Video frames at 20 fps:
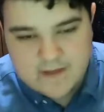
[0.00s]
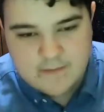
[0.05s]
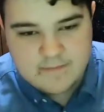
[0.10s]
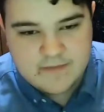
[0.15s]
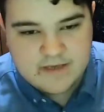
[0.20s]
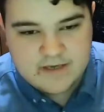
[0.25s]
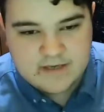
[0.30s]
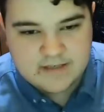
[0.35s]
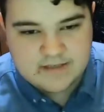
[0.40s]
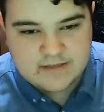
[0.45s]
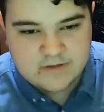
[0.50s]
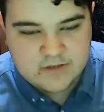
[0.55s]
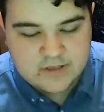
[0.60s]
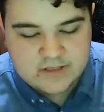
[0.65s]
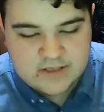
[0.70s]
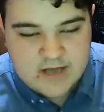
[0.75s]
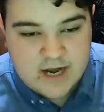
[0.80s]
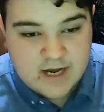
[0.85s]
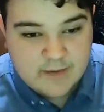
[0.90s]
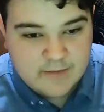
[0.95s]
because they're just
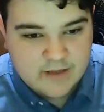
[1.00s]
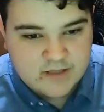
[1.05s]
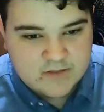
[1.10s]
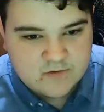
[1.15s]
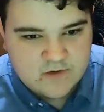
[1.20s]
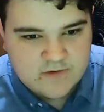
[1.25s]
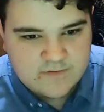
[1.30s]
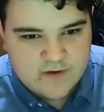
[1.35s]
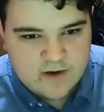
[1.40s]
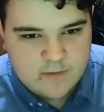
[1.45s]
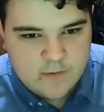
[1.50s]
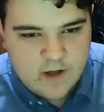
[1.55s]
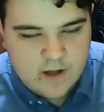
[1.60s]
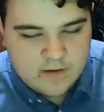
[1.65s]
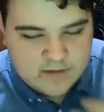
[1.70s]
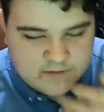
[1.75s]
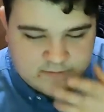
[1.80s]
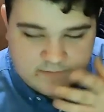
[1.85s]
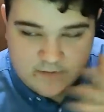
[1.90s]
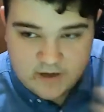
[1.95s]
not going to be on screen very
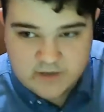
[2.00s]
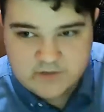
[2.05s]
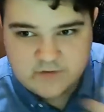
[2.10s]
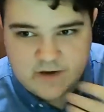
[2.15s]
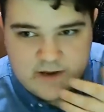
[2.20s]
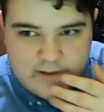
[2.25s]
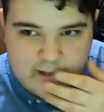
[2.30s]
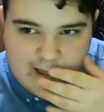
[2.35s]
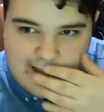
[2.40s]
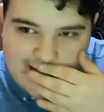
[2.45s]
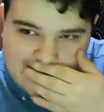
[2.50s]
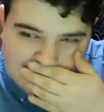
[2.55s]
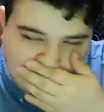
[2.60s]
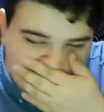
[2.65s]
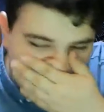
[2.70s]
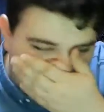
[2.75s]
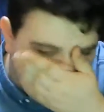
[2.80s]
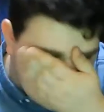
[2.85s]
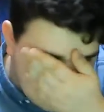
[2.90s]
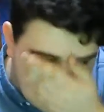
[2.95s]
much, right?
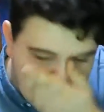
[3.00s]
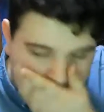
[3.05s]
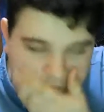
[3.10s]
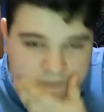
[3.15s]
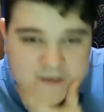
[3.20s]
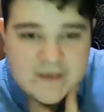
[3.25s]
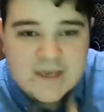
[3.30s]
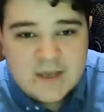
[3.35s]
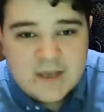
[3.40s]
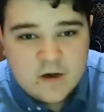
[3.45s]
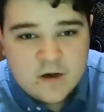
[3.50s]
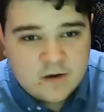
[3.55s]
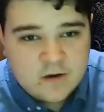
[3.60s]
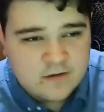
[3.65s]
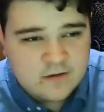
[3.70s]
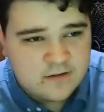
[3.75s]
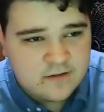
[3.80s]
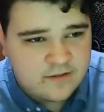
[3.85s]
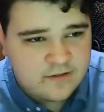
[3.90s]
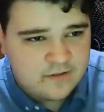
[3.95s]
But here,
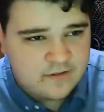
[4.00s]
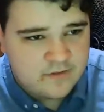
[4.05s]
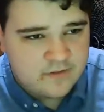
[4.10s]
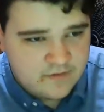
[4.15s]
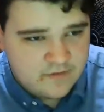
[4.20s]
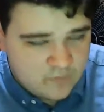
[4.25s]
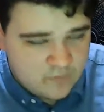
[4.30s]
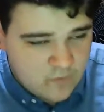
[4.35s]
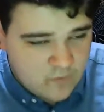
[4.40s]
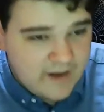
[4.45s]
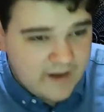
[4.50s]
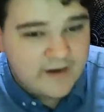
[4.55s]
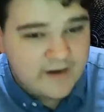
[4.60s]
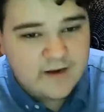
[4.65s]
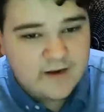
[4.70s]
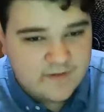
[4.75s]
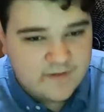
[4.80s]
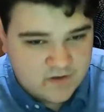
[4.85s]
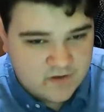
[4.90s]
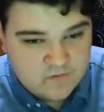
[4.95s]
the
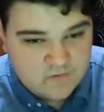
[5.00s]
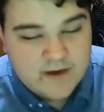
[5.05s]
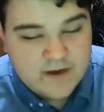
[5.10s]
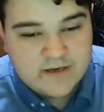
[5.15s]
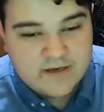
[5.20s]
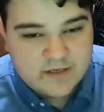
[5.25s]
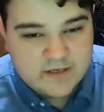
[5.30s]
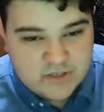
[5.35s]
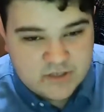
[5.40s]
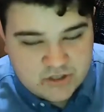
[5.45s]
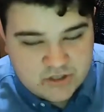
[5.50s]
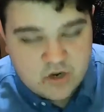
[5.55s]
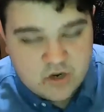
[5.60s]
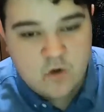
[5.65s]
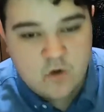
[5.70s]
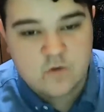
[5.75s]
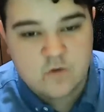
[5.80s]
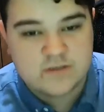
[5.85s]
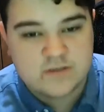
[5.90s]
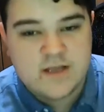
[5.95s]
writing and the directing
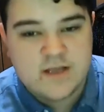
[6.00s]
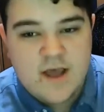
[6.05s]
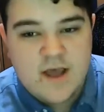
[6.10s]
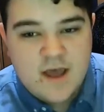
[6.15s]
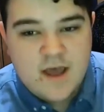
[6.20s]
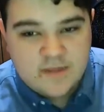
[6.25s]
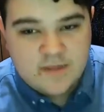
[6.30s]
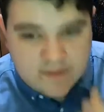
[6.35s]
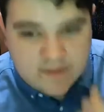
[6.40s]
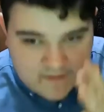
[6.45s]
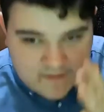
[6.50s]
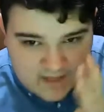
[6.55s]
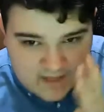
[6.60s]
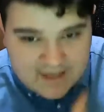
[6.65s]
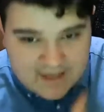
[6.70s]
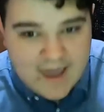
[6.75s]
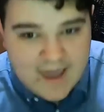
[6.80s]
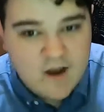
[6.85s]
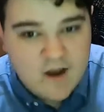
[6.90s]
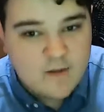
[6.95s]
shows that they
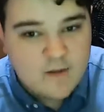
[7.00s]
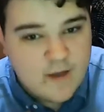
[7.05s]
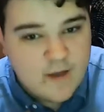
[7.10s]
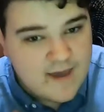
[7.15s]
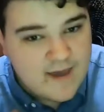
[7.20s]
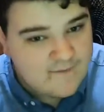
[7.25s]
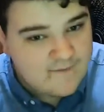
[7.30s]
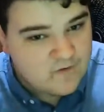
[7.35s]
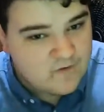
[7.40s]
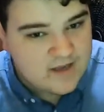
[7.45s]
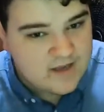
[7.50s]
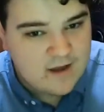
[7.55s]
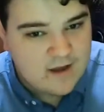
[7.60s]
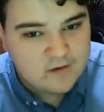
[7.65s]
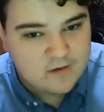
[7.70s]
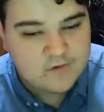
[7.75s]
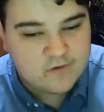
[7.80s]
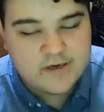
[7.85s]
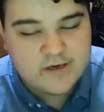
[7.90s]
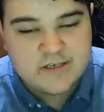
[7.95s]
care about every
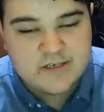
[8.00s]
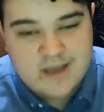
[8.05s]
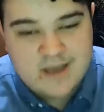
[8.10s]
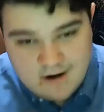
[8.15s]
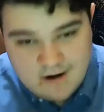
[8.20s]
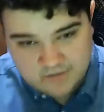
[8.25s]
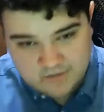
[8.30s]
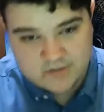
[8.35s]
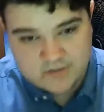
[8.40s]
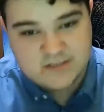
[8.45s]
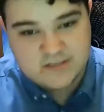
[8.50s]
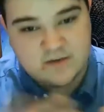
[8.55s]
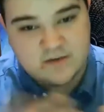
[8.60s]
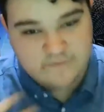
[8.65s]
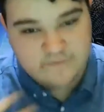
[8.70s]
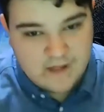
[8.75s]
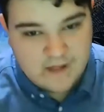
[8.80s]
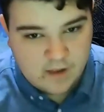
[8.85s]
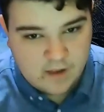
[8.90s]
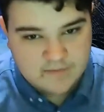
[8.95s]
character, and each character is
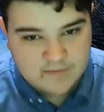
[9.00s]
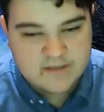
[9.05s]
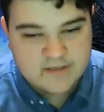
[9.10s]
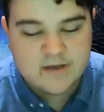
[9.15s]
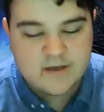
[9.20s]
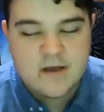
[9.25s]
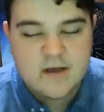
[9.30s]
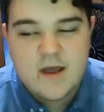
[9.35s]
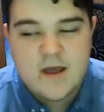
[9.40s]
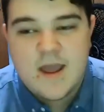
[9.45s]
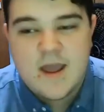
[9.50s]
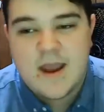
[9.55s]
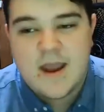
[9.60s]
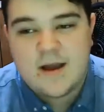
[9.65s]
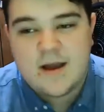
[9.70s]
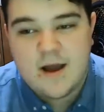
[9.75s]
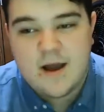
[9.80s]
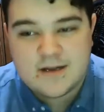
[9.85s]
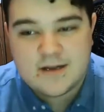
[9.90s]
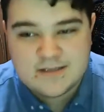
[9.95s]
developed.
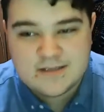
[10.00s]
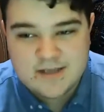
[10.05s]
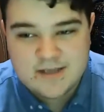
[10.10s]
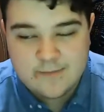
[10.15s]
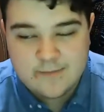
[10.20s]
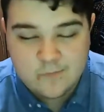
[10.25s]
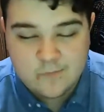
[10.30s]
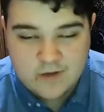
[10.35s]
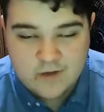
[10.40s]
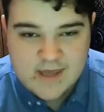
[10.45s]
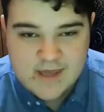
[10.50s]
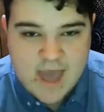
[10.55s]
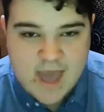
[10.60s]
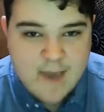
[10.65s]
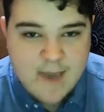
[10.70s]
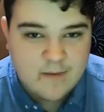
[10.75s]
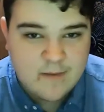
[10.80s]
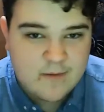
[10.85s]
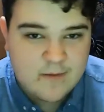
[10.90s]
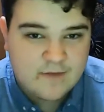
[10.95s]
And honestly, I'm really
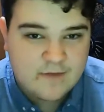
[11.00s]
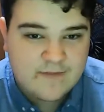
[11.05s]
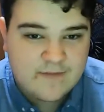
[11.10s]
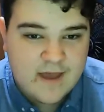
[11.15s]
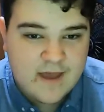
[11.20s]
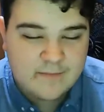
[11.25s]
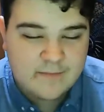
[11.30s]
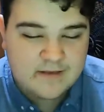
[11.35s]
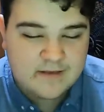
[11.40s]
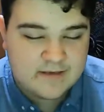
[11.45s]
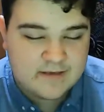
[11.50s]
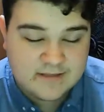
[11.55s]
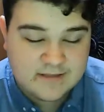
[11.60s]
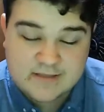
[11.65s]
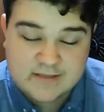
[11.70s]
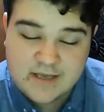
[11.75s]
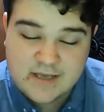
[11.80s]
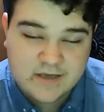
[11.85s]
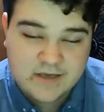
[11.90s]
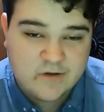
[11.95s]
happy about that
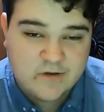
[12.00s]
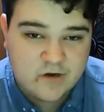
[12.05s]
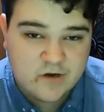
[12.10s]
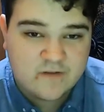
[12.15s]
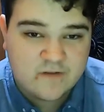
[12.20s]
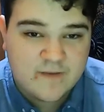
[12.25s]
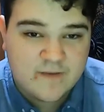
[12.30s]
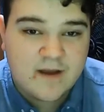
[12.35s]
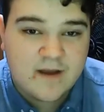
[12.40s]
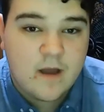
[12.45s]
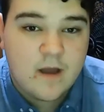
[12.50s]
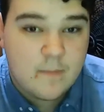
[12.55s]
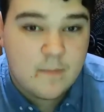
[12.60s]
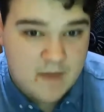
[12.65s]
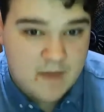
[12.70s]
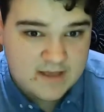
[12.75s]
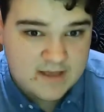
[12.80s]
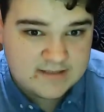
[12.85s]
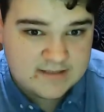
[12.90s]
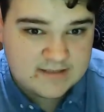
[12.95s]
because it could have been a
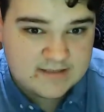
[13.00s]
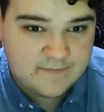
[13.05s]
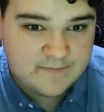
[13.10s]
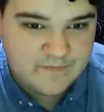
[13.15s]
mess.